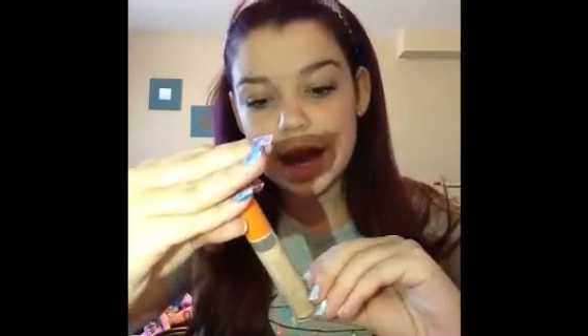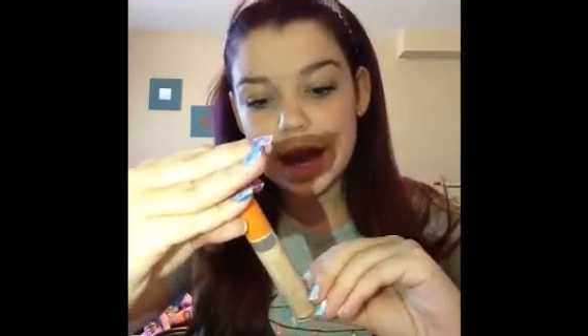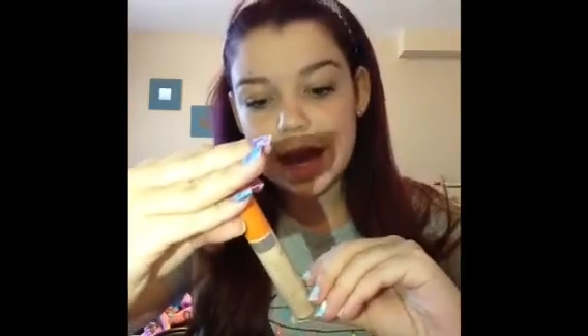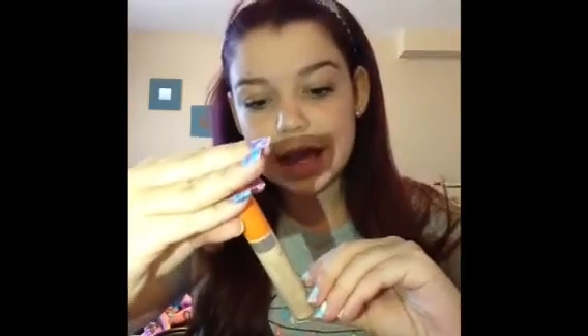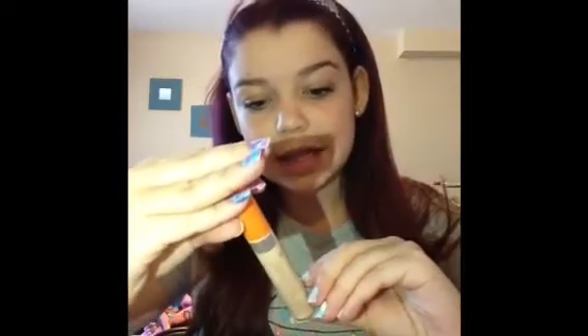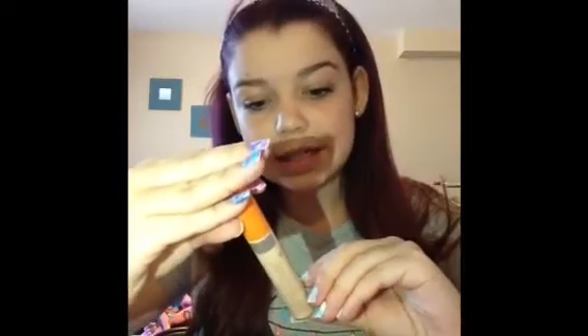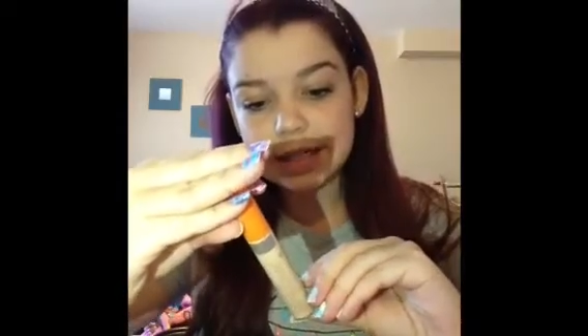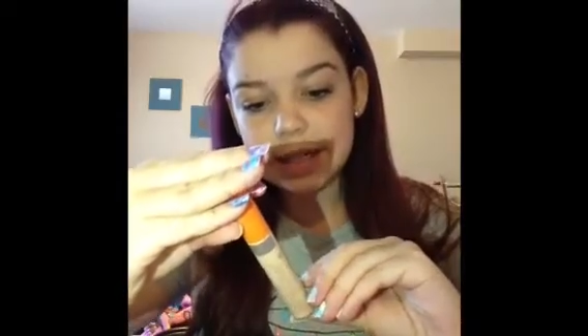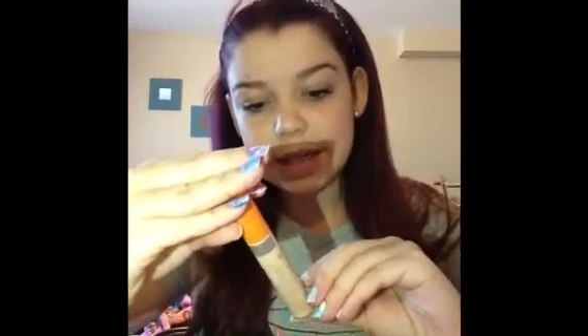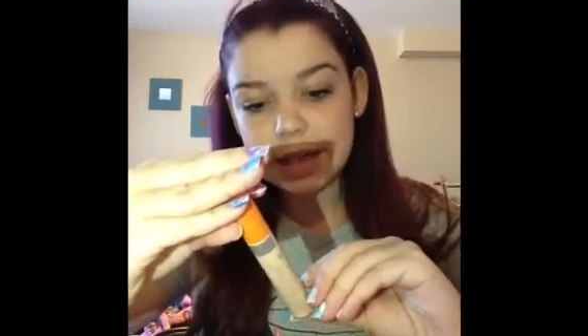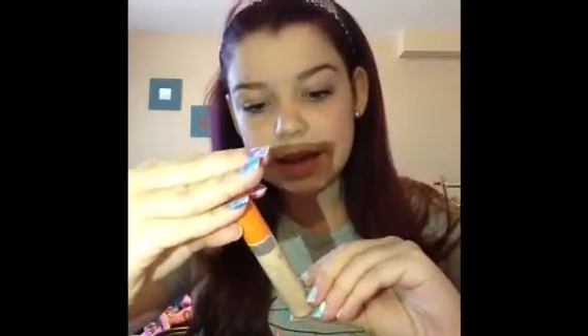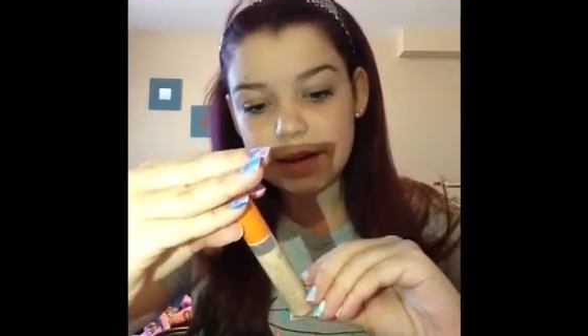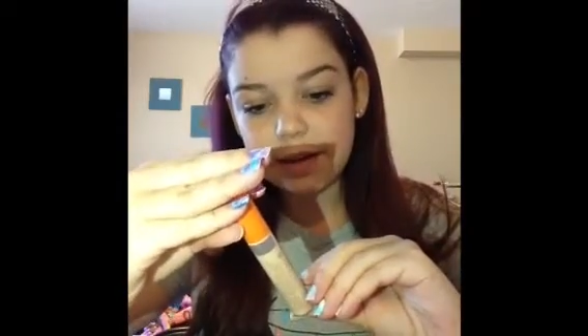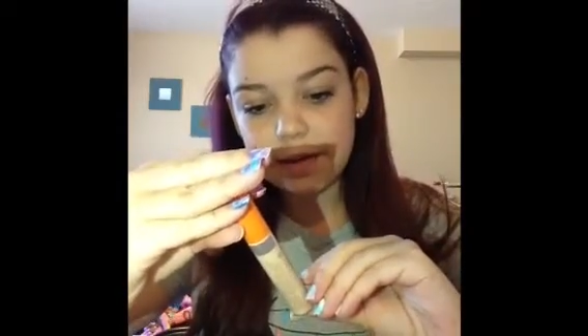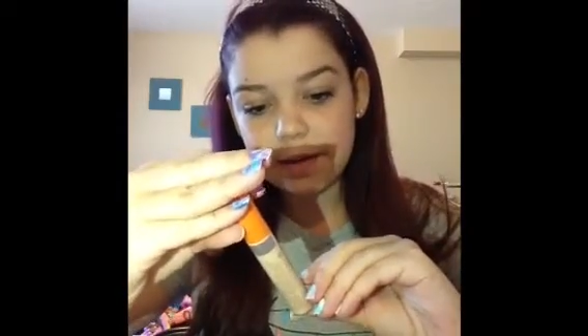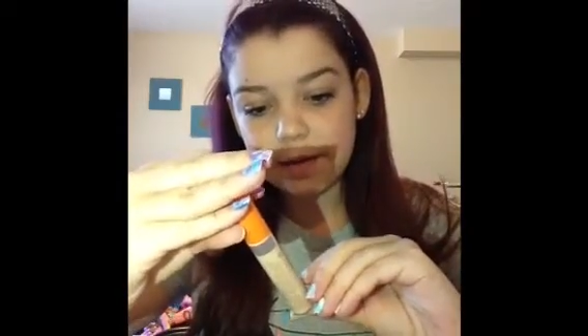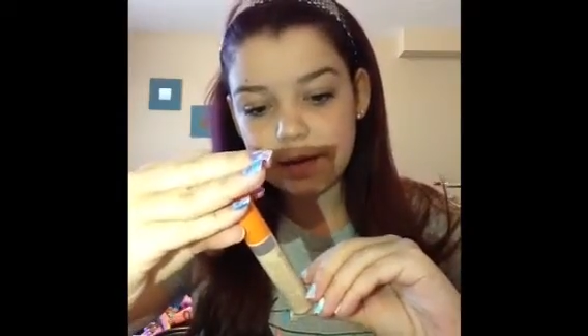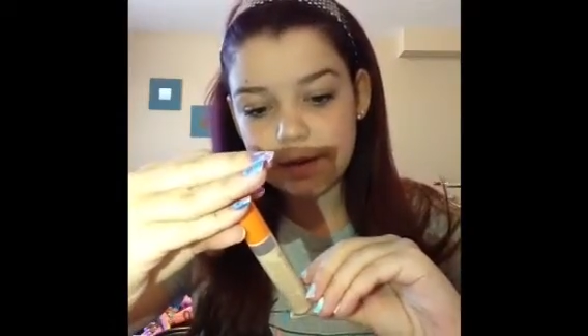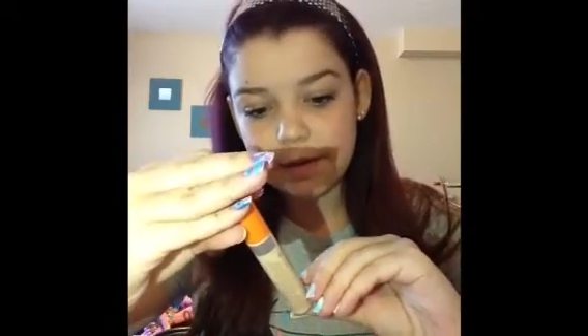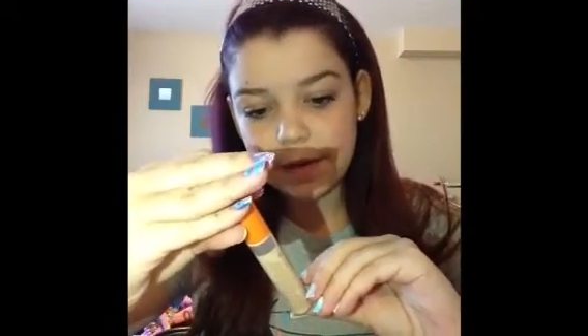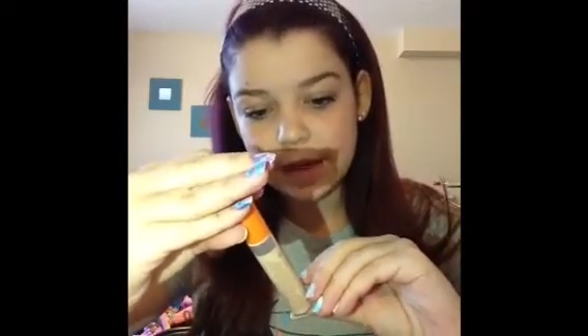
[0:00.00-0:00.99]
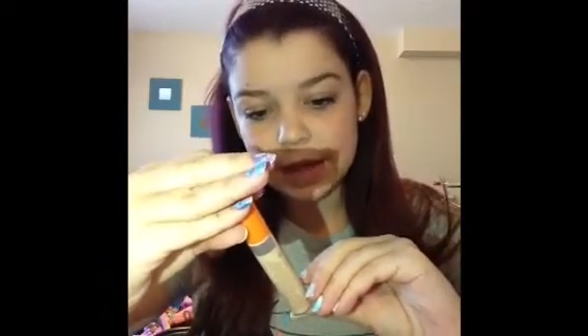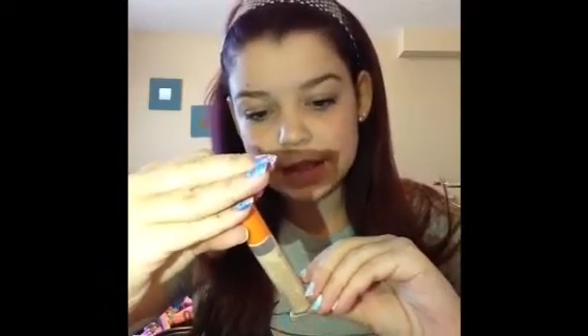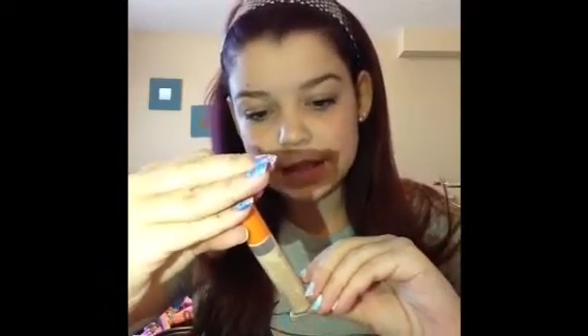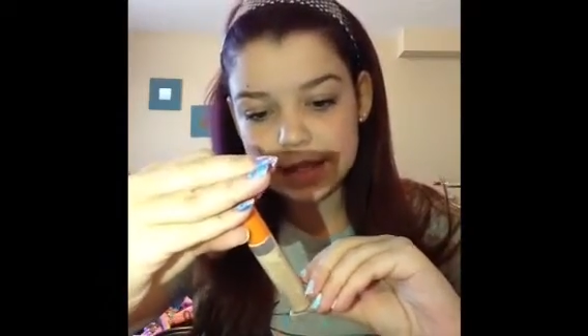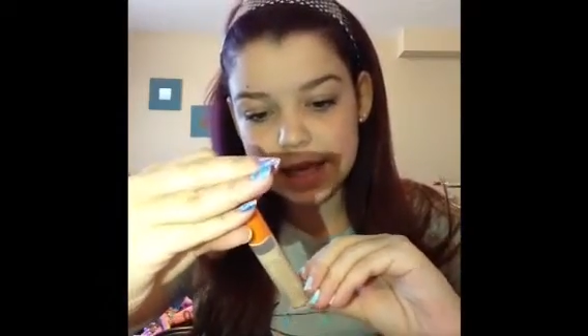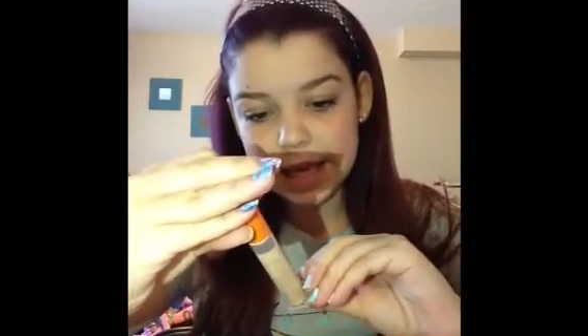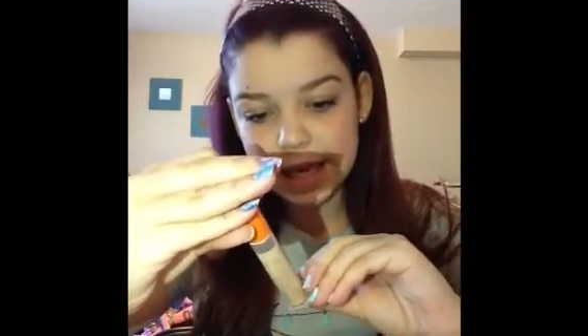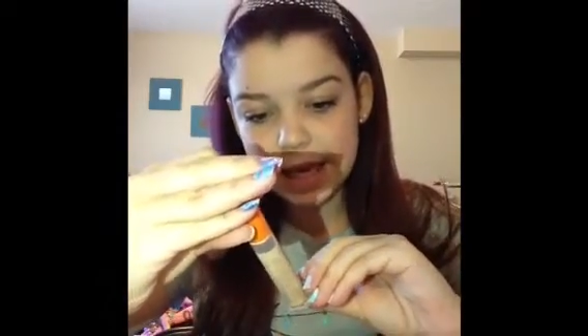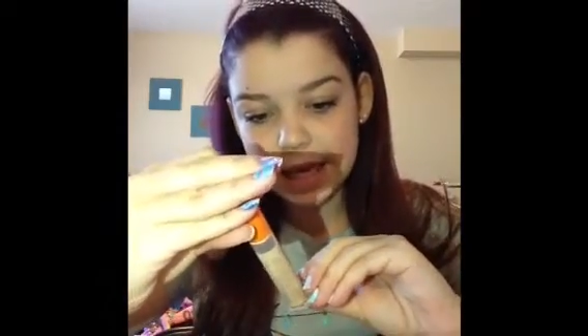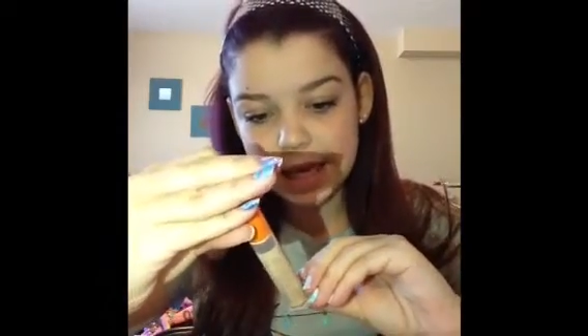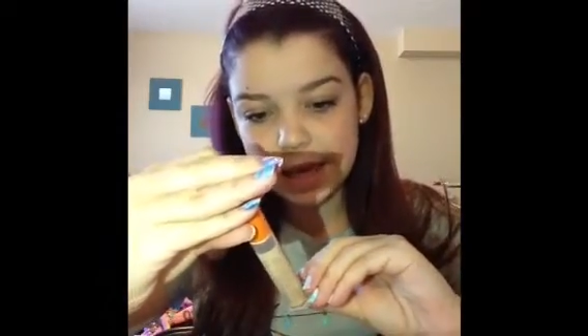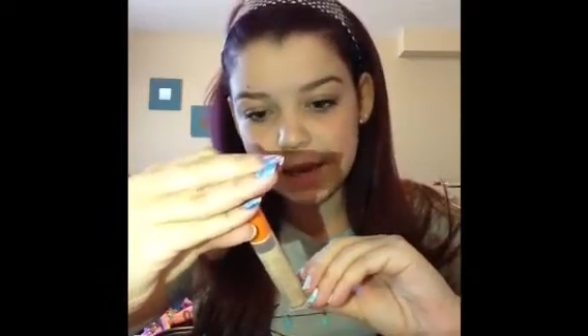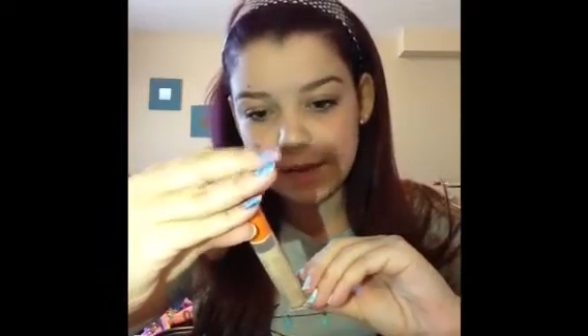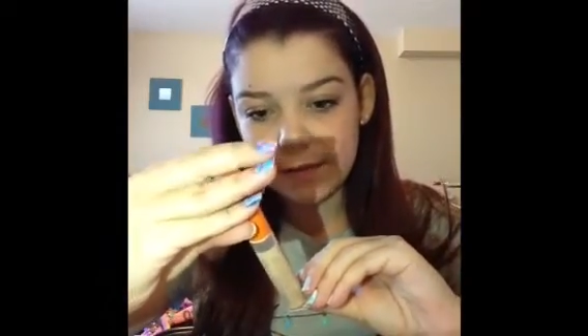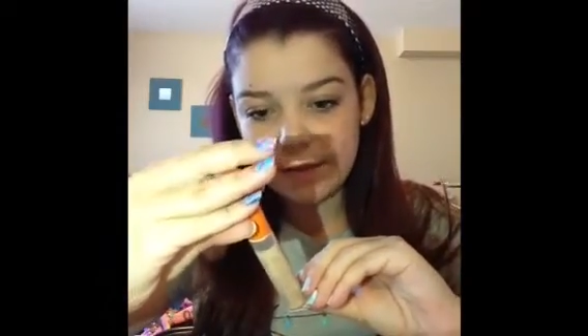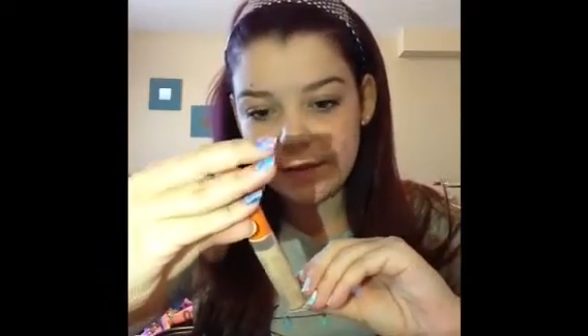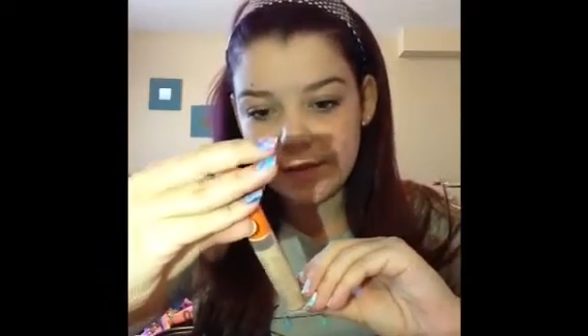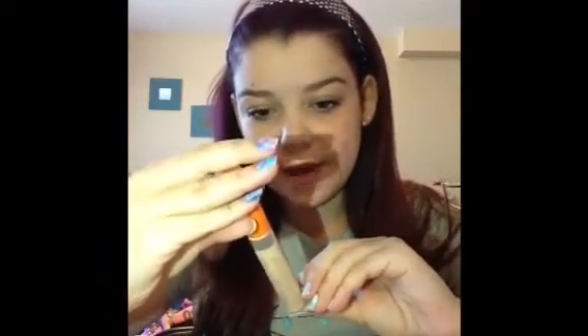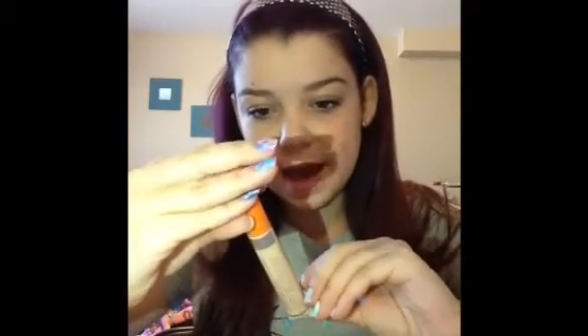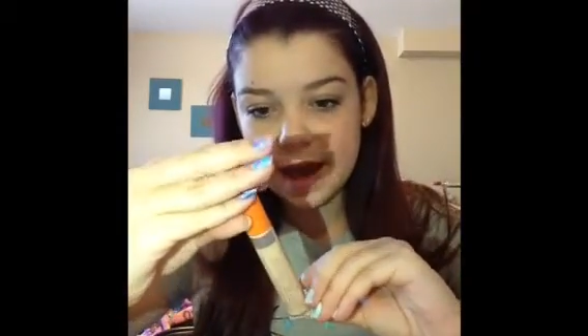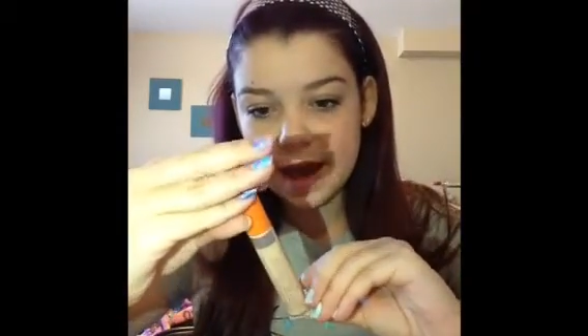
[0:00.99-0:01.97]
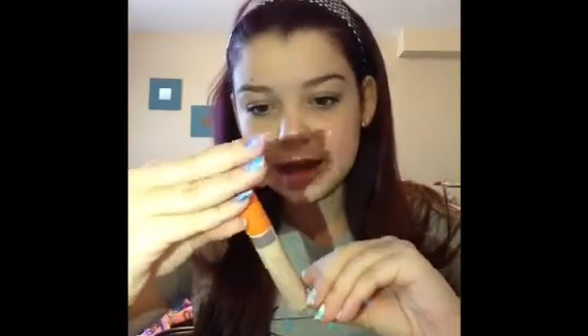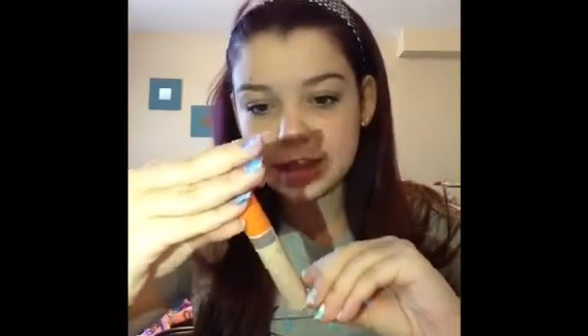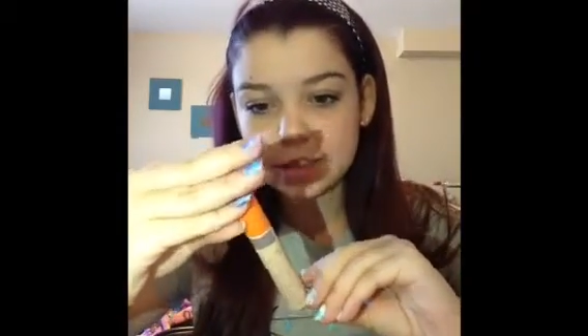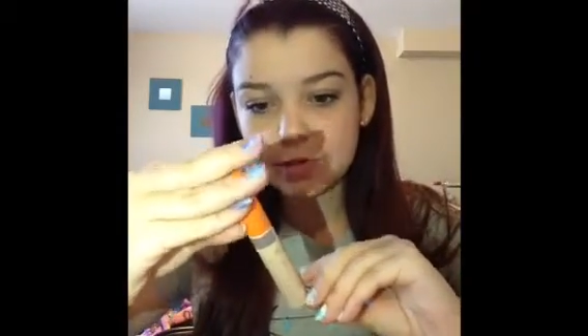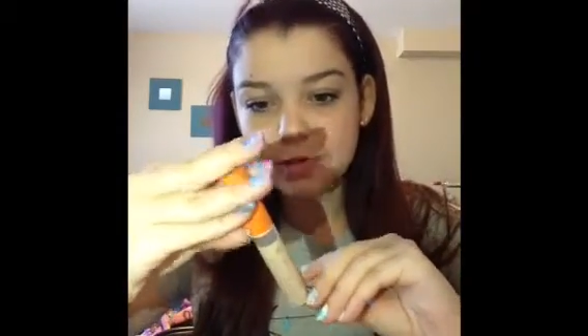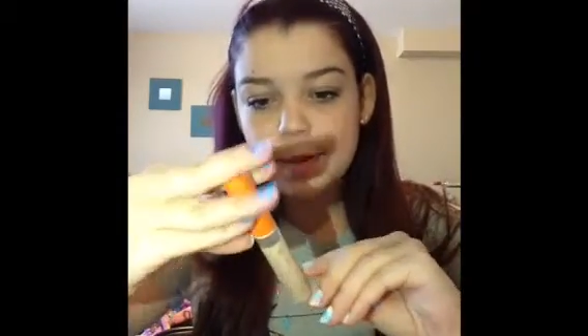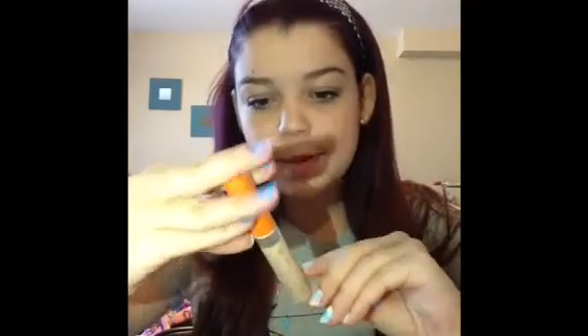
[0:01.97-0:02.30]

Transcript: Anti-Fatigue Effect